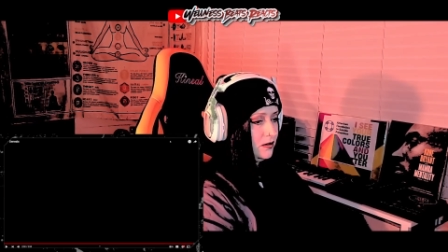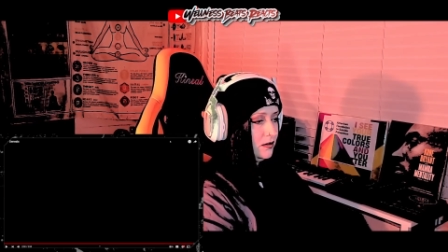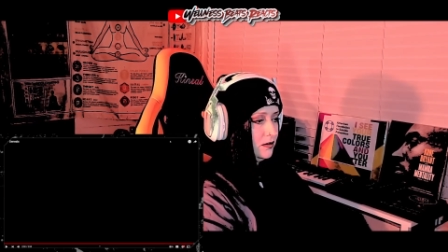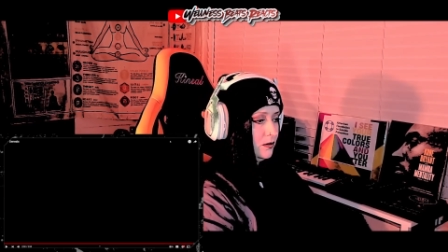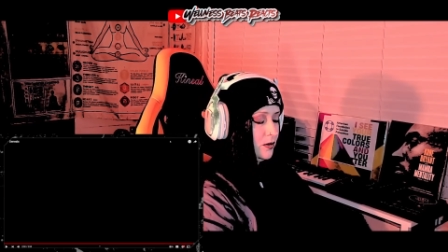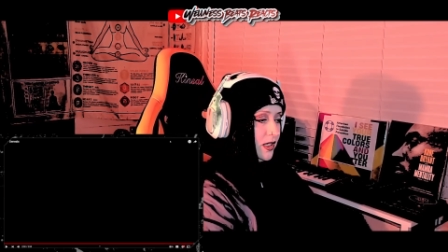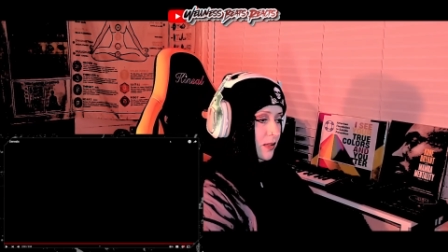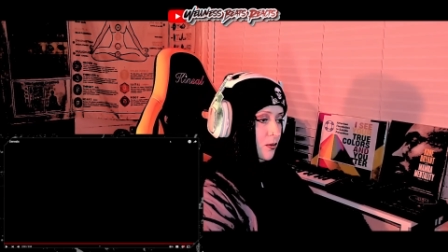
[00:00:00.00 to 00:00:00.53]
We
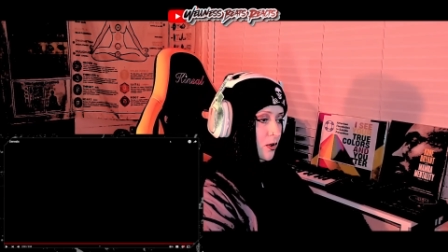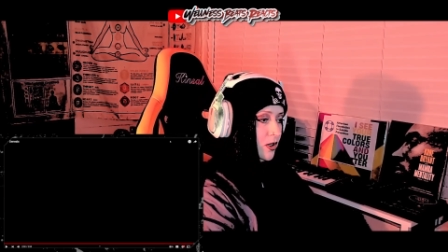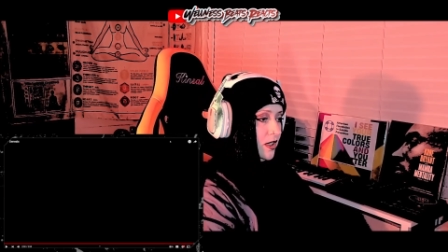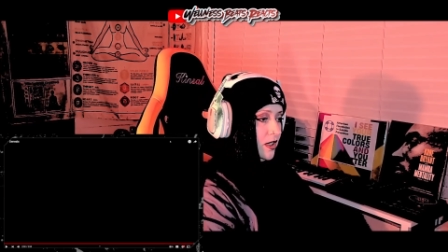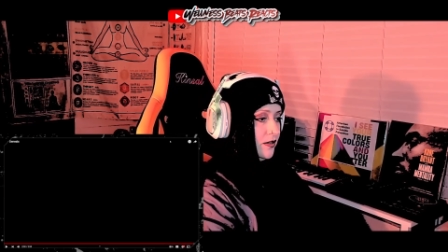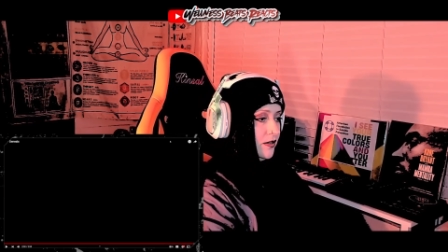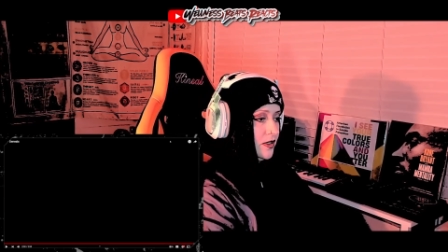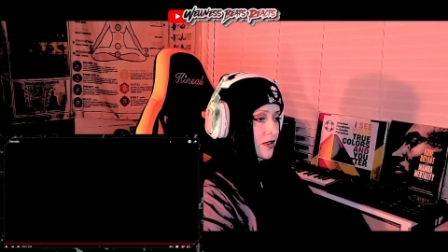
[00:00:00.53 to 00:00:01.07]
need more love
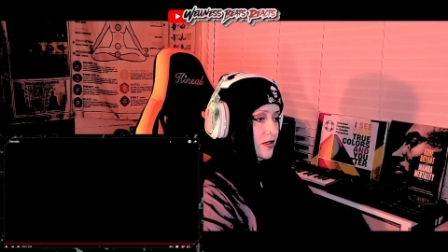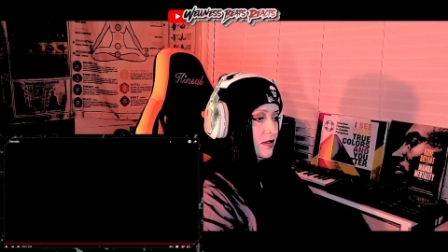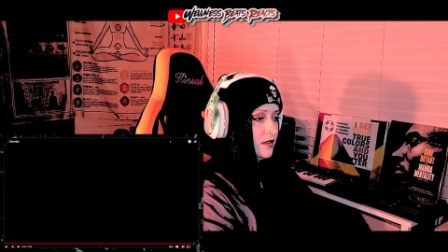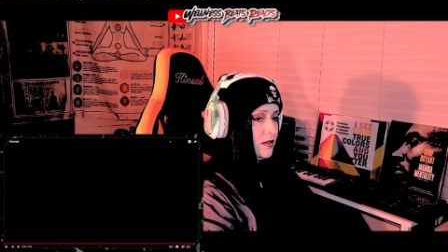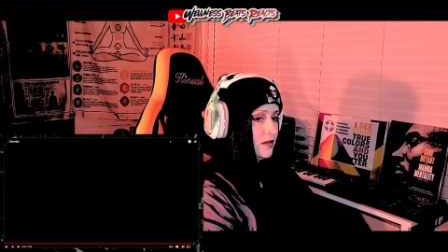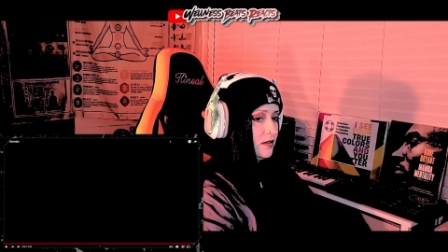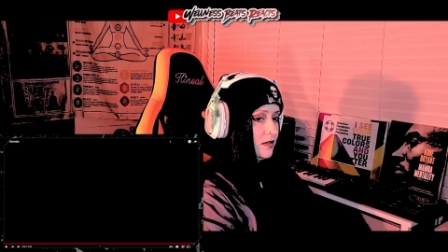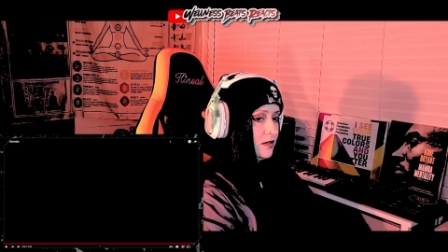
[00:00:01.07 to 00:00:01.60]
in
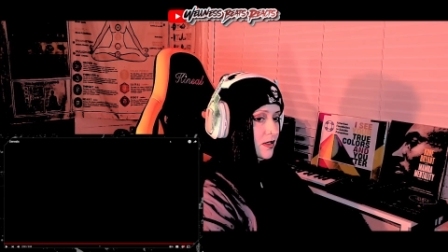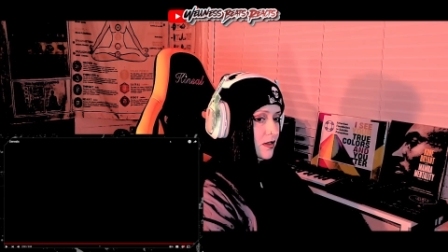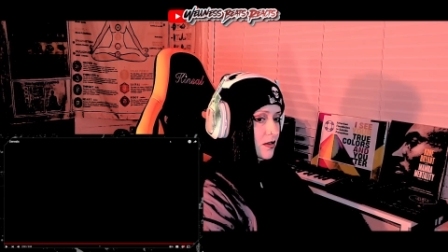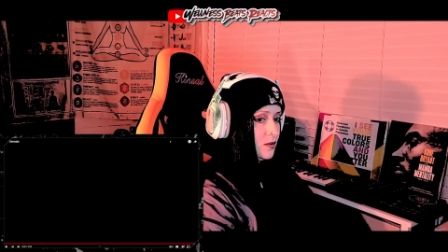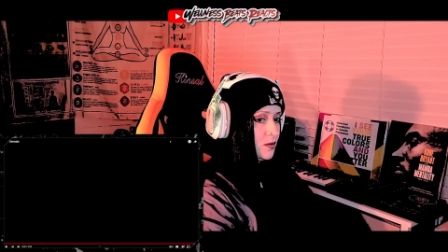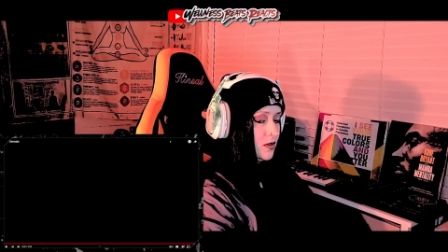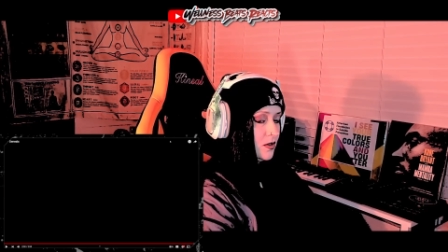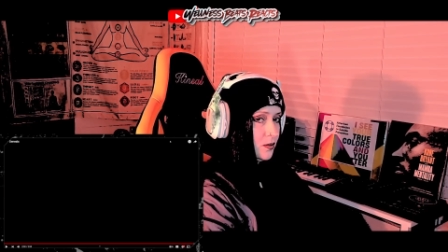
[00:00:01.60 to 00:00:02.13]
this
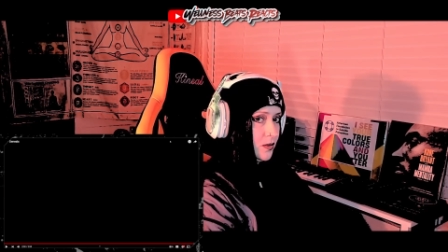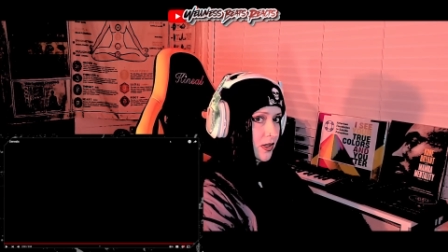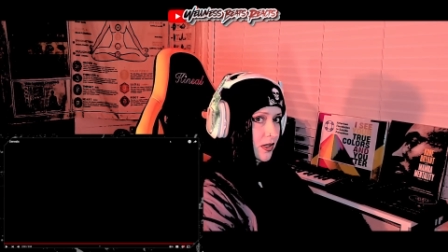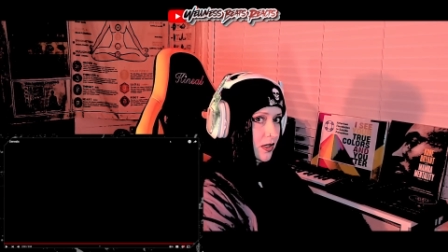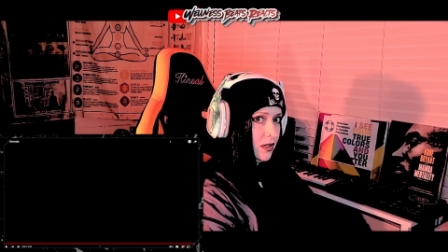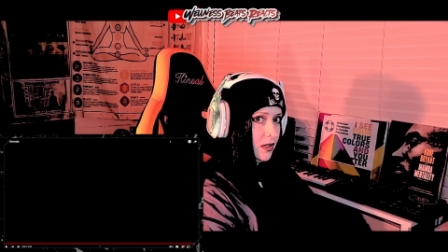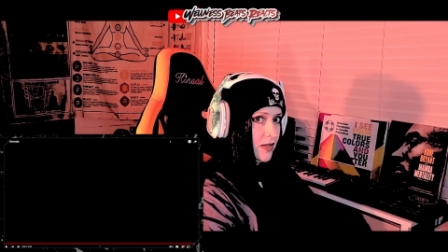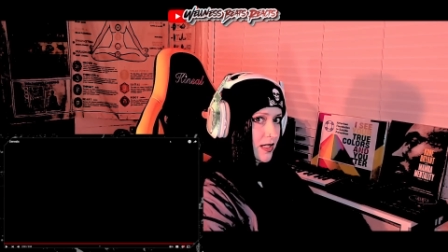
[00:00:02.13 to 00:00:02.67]
world. We
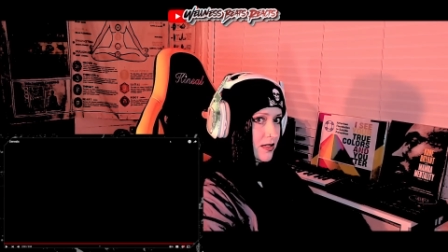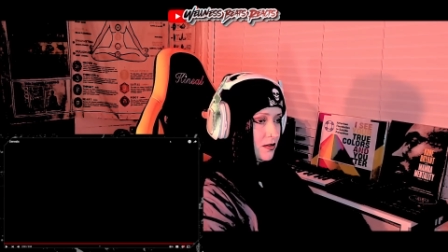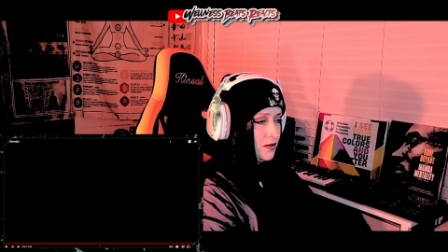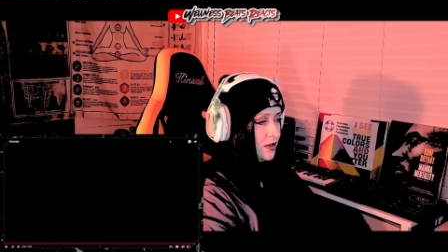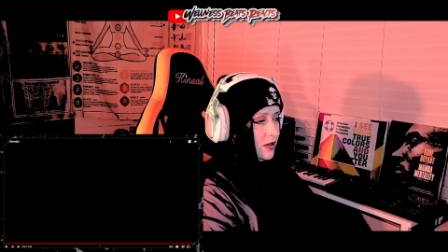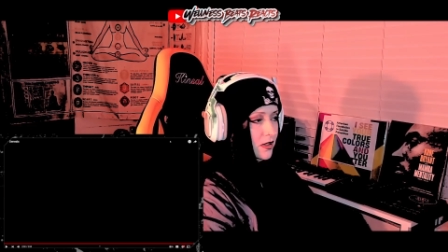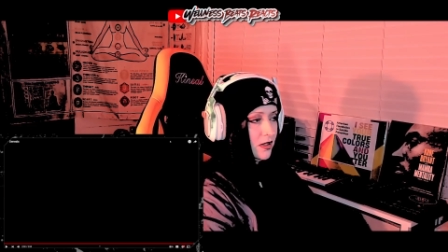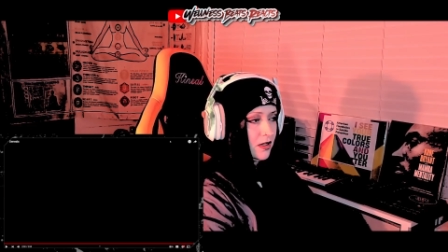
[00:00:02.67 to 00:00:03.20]
need, that's the only
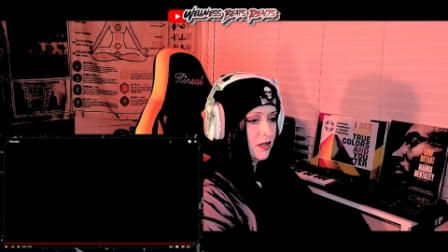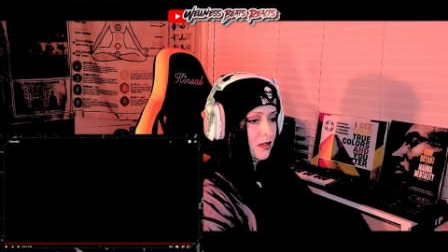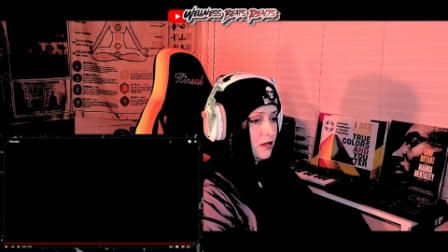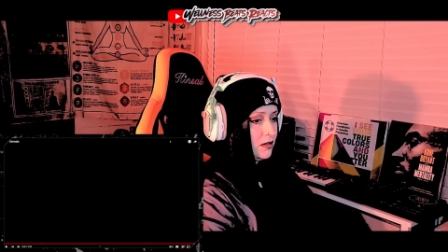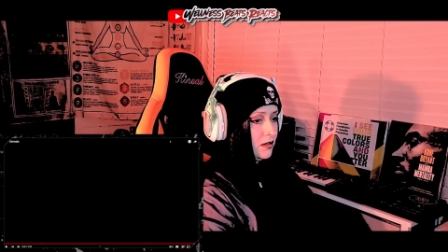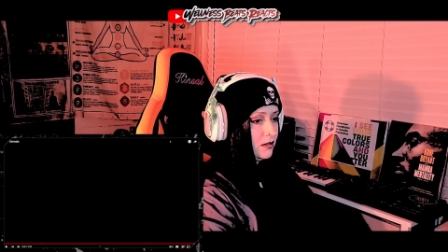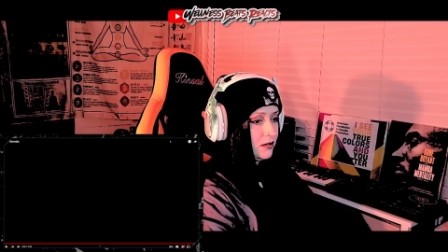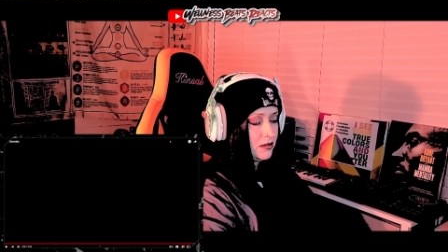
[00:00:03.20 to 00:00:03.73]
thing
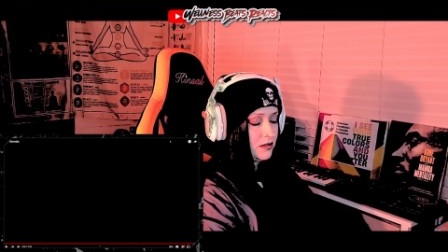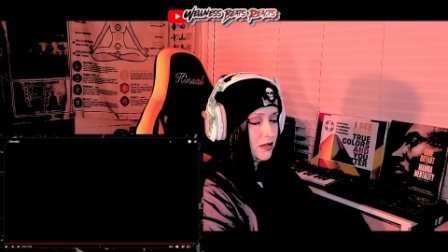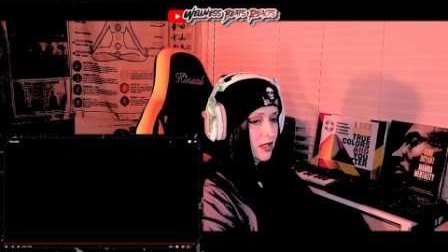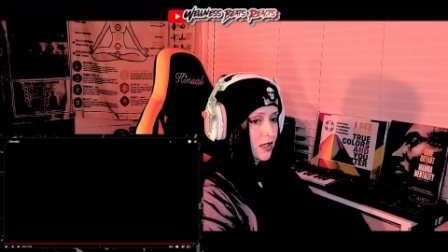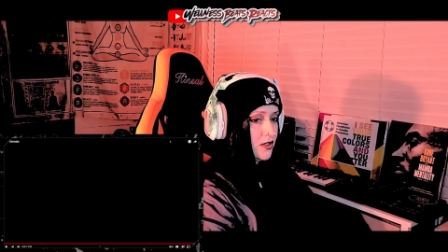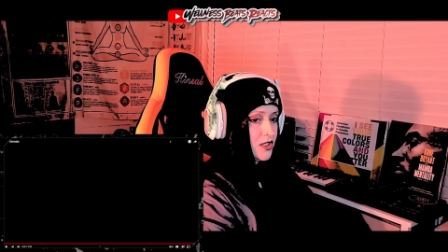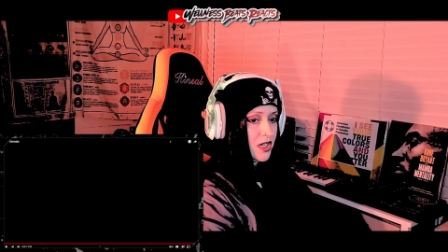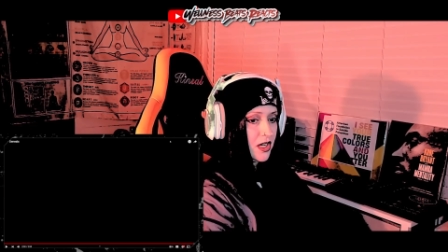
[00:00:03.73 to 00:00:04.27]
that can
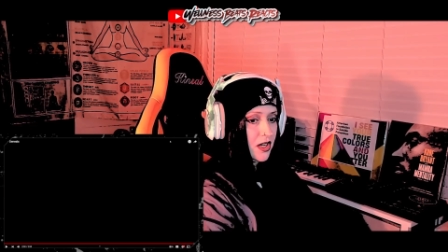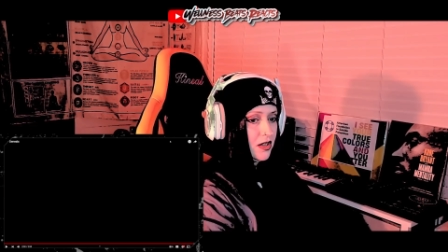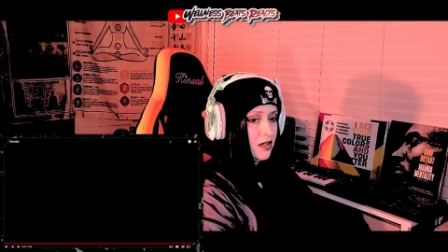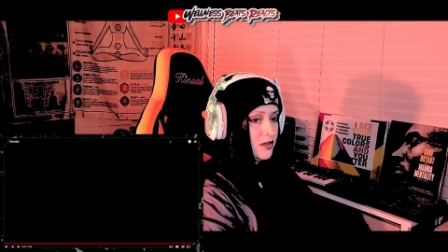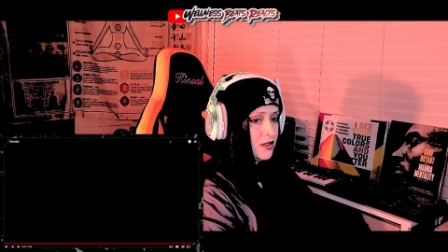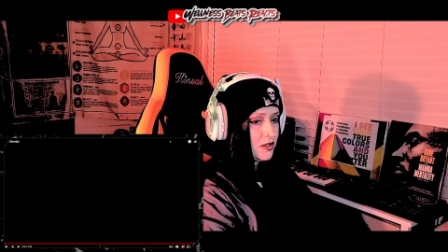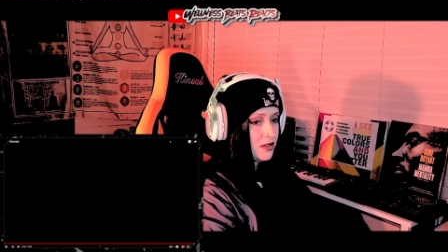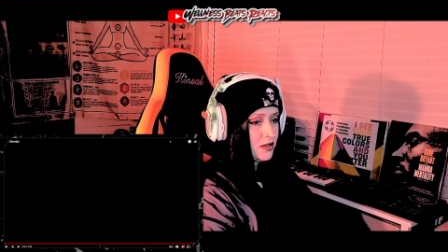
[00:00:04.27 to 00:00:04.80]
change